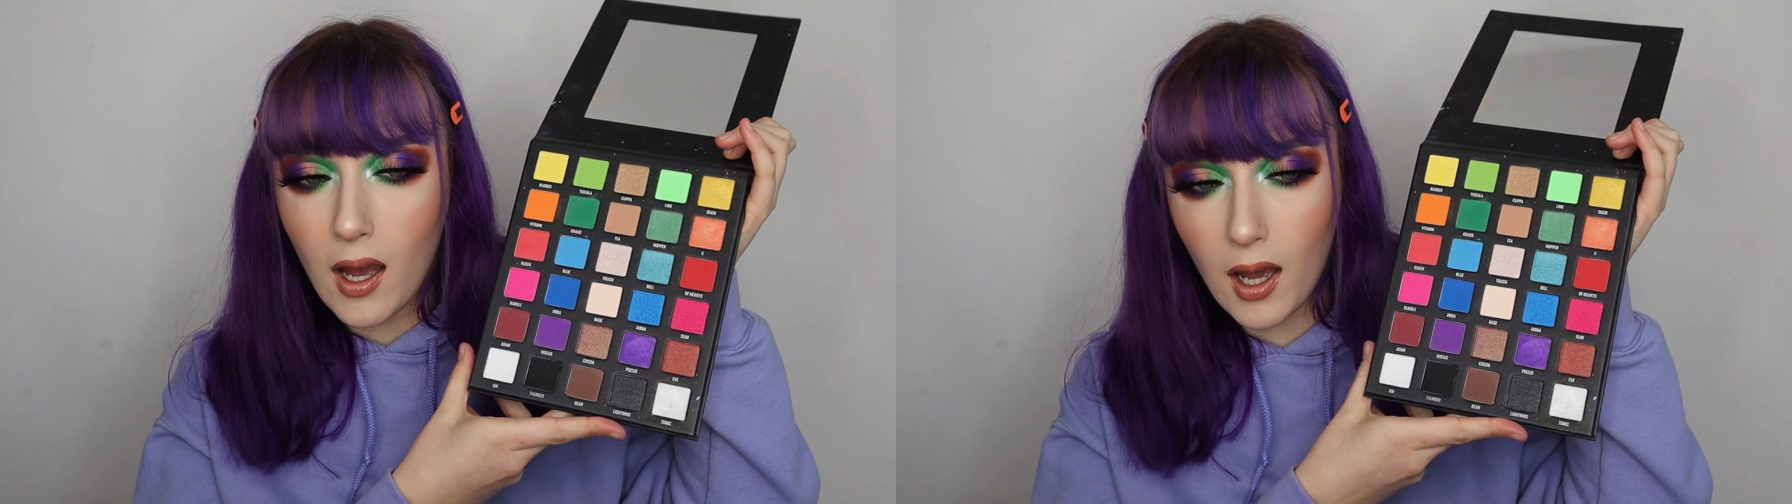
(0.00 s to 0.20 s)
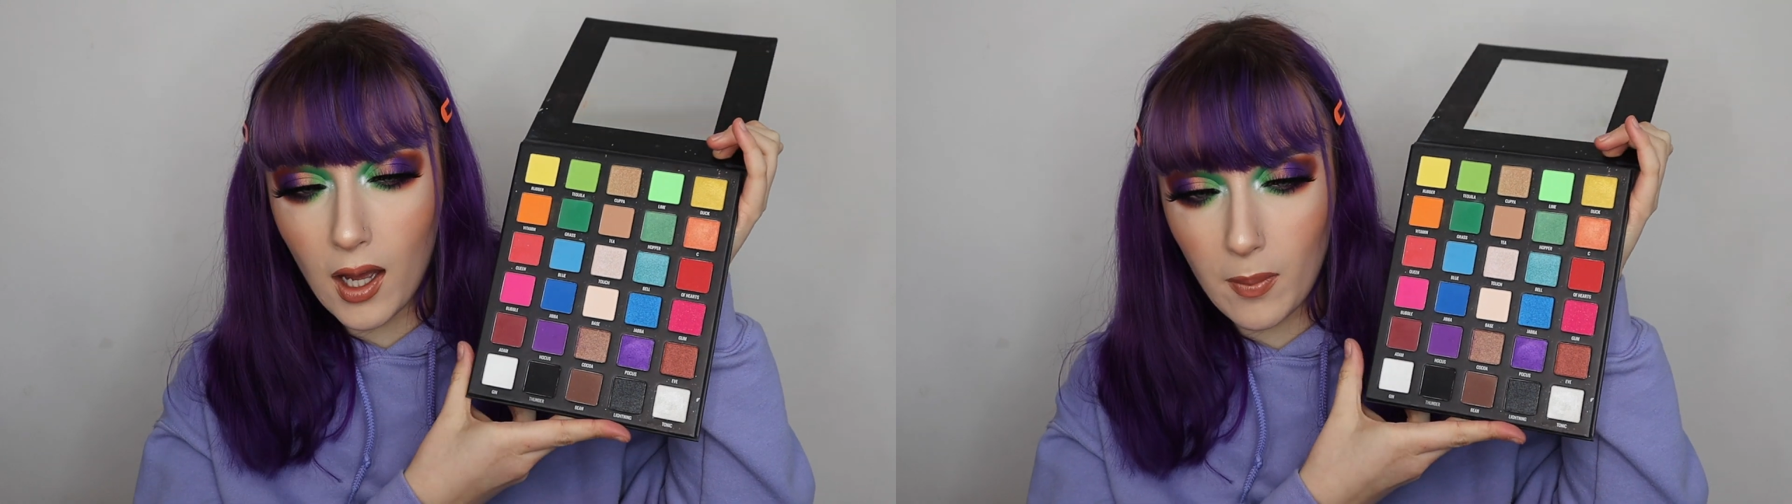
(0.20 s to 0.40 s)

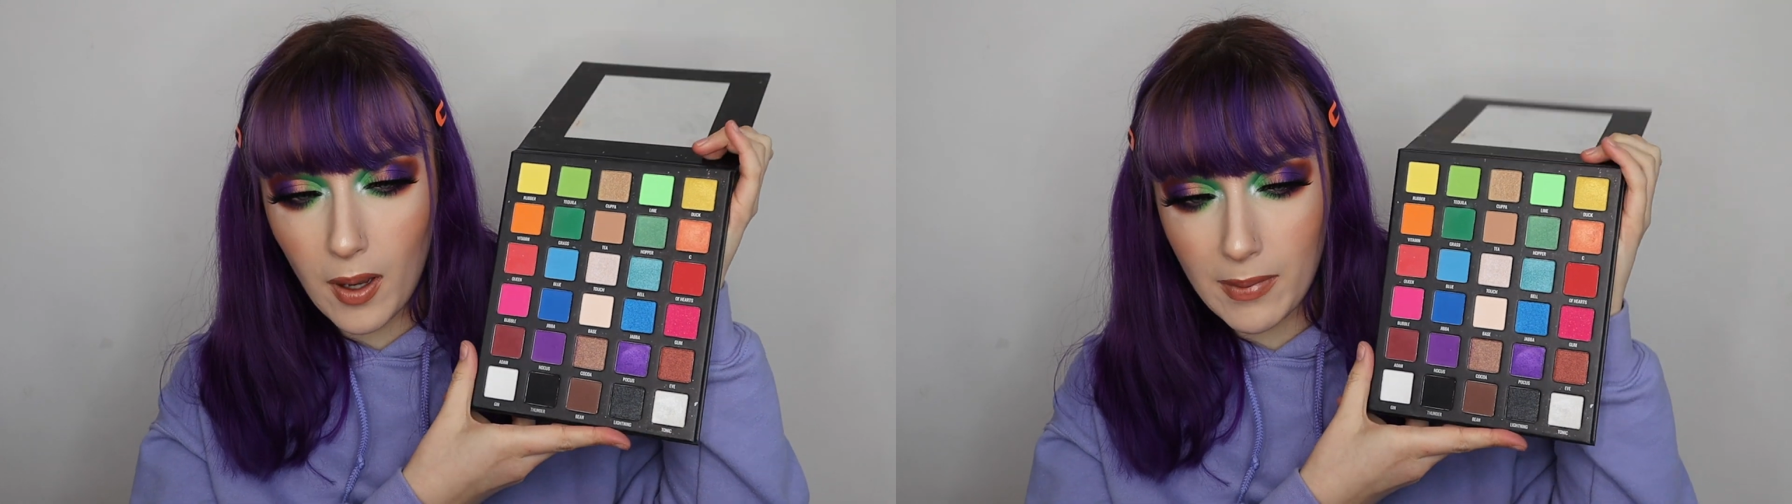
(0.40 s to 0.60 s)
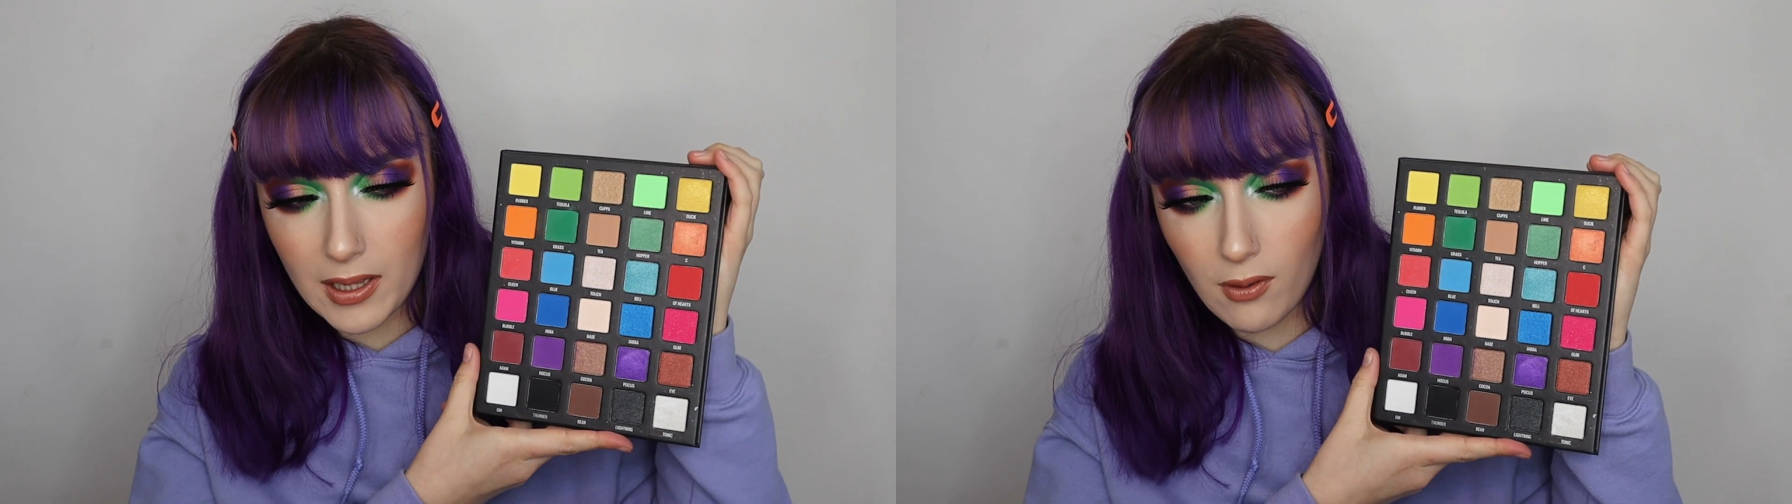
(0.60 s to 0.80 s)

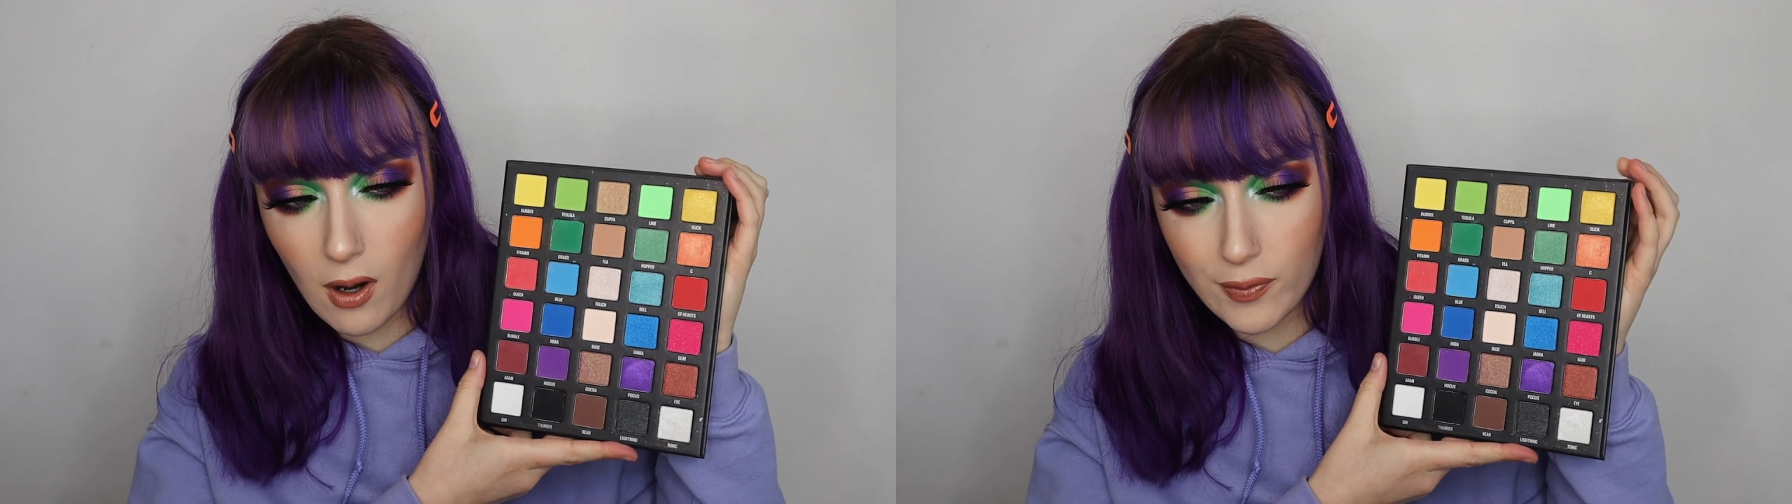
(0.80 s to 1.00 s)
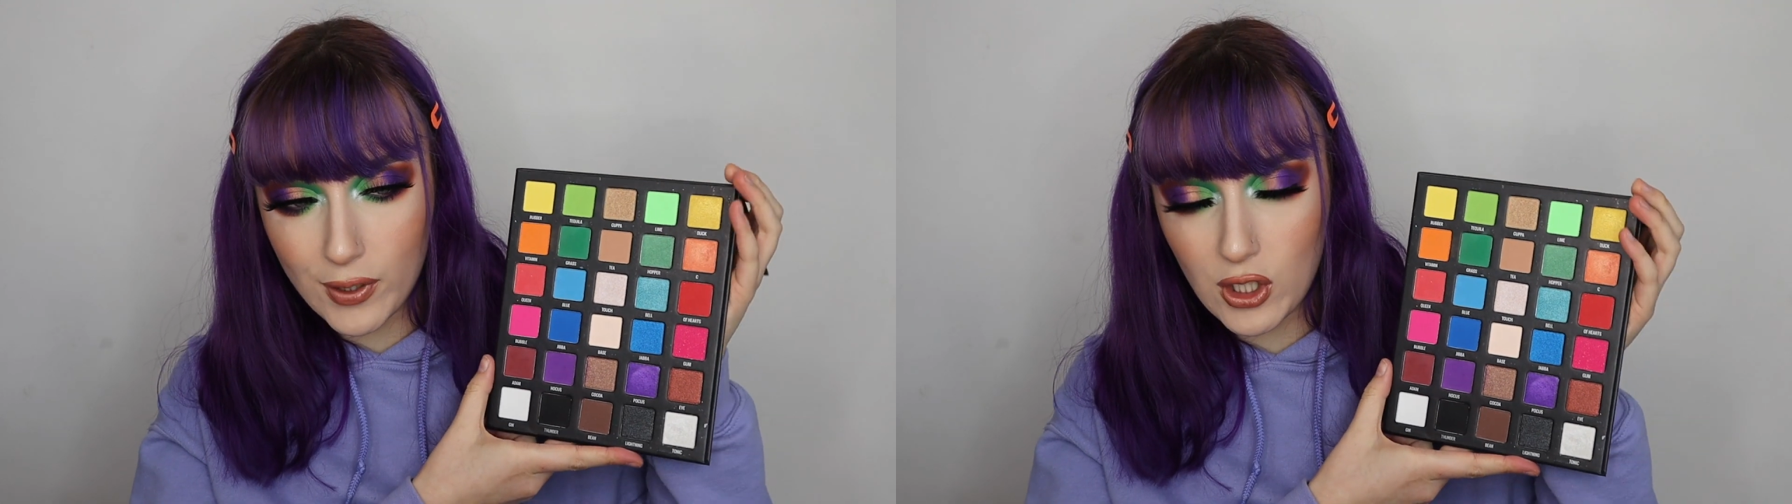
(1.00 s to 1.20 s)
I mean, there
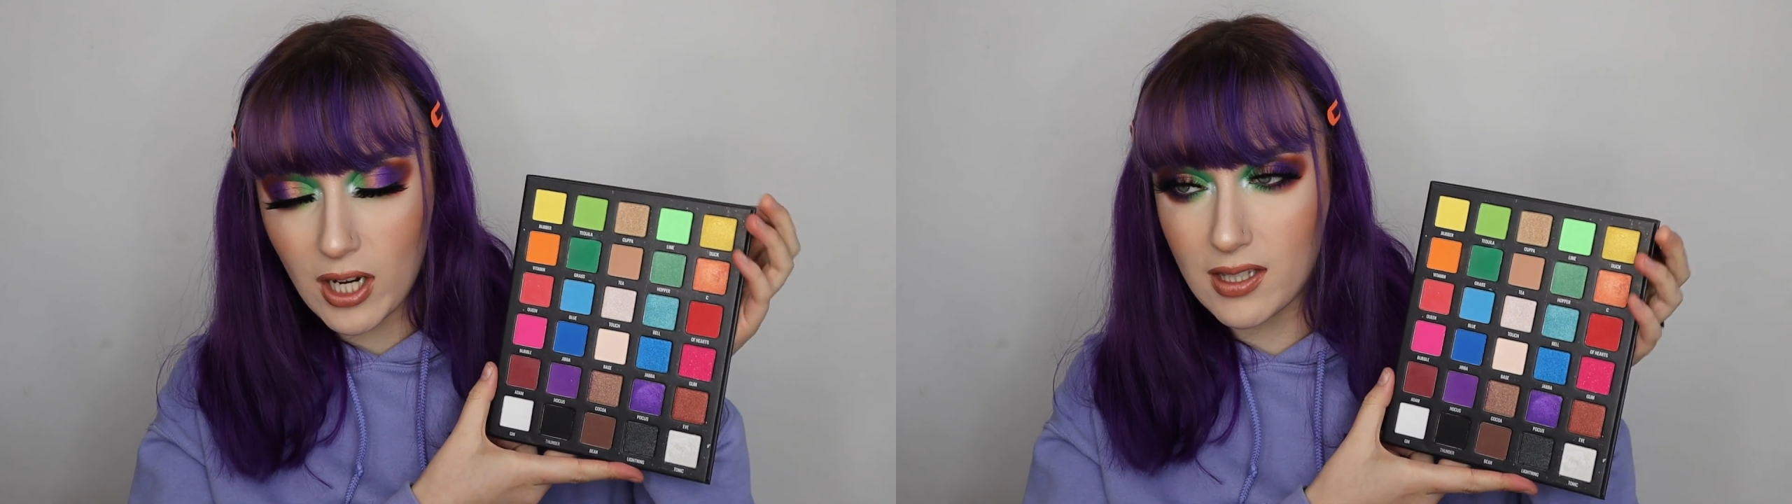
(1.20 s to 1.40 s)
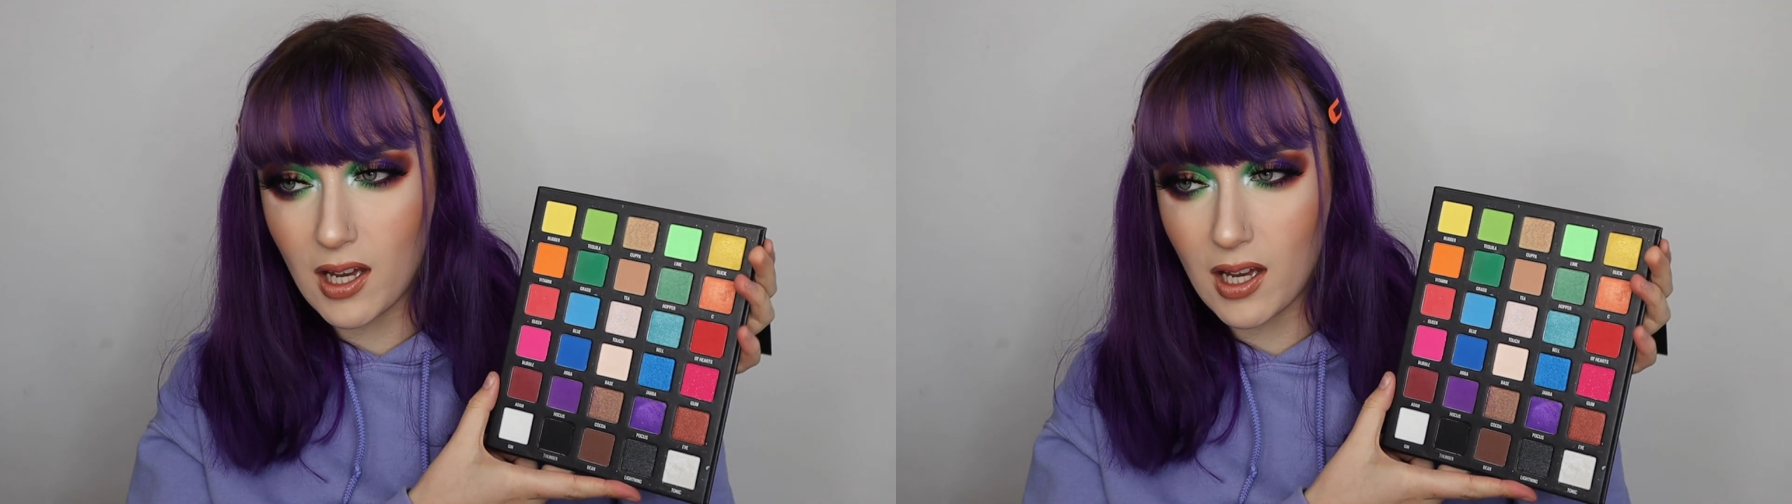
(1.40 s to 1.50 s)
are a few shades